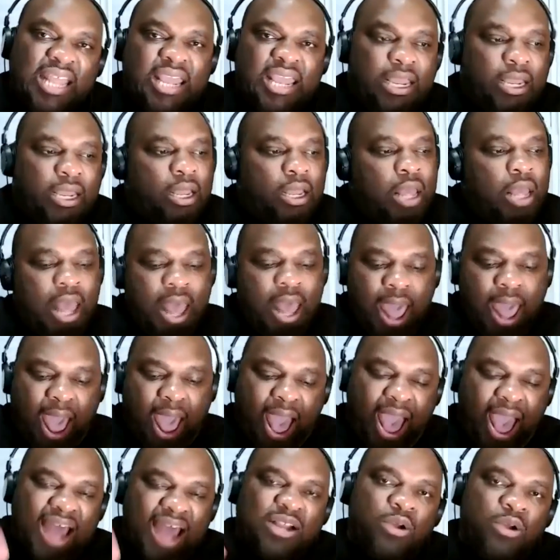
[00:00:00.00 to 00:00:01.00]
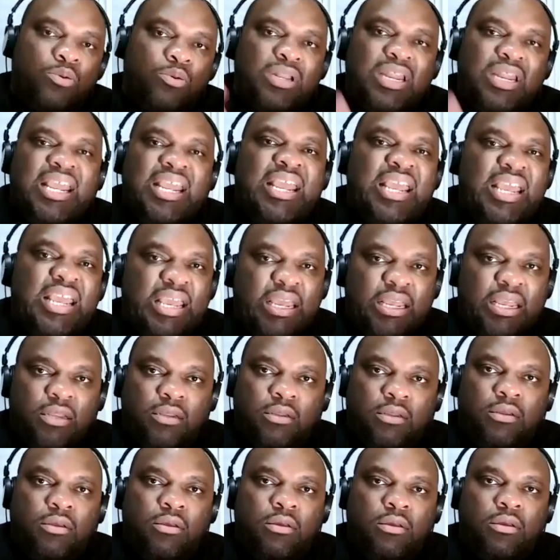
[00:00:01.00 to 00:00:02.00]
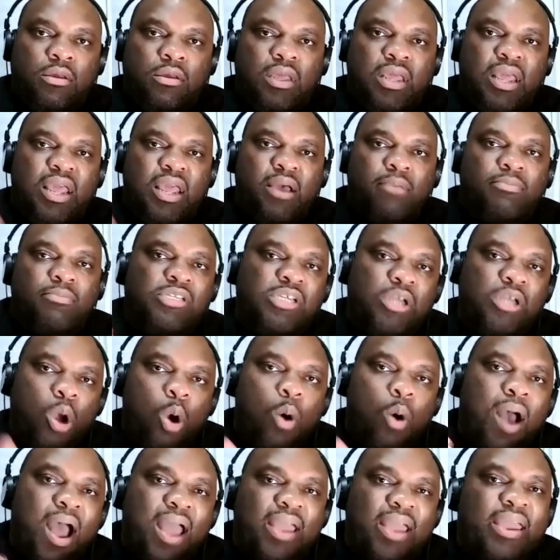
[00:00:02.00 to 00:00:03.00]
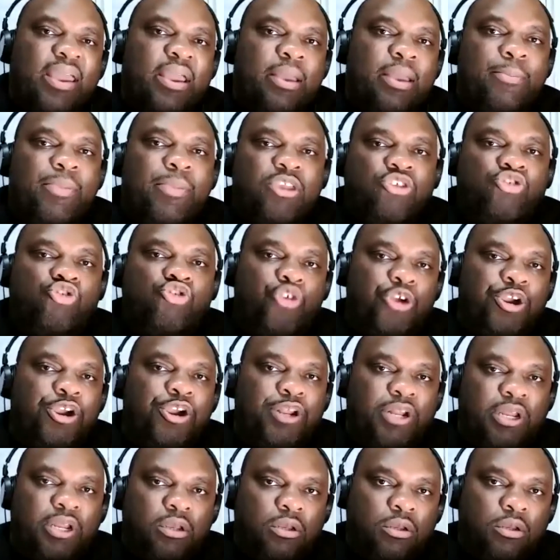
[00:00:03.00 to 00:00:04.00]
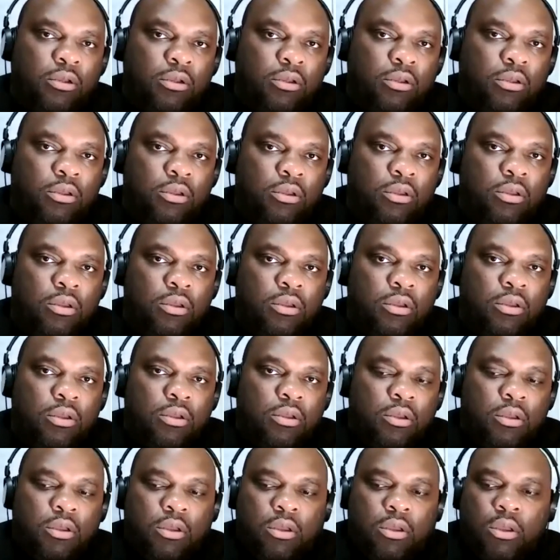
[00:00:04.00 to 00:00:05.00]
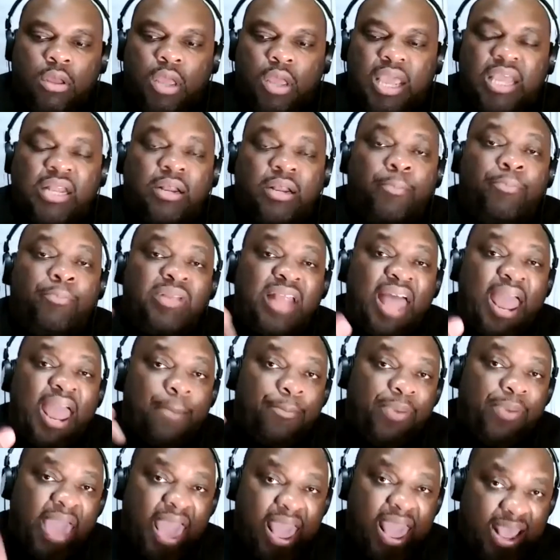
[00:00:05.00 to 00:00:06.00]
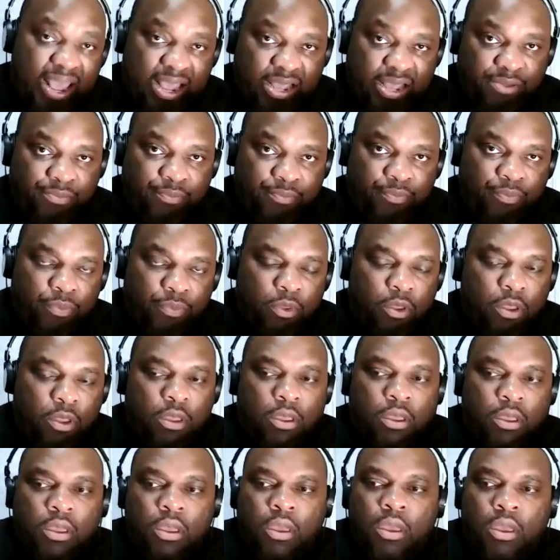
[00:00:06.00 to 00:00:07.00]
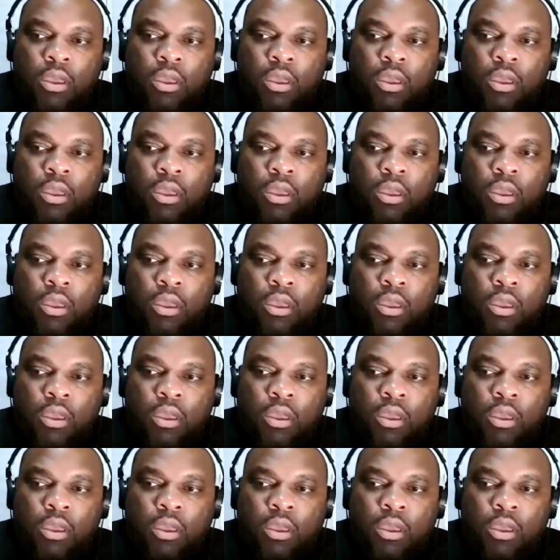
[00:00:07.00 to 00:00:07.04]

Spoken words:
But that's the thing. I don't need him to go out here and be triggering either black pain